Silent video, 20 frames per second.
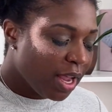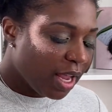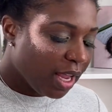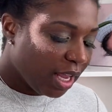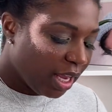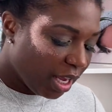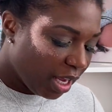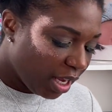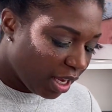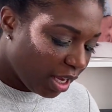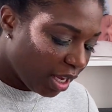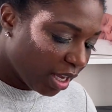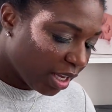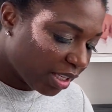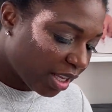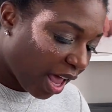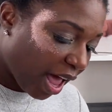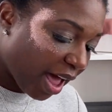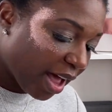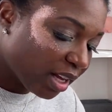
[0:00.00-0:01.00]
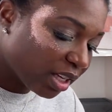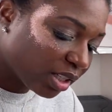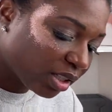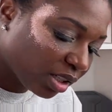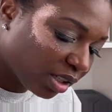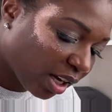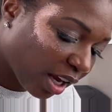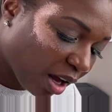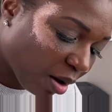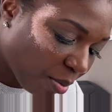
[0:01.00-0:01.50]
He is asked to
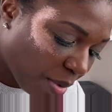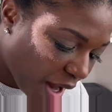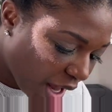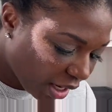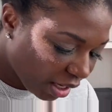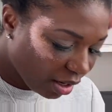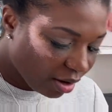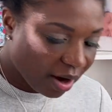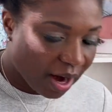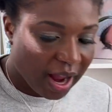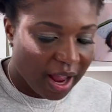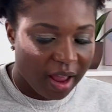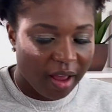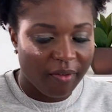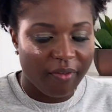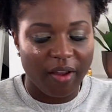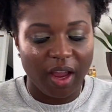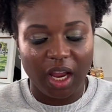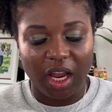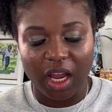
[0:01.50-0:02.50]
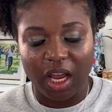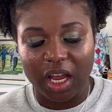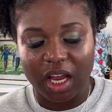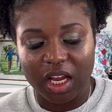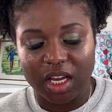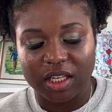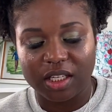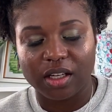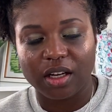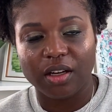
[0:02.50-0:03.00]
take a polygraph.
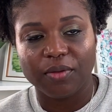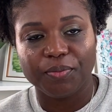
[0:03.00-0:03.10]
And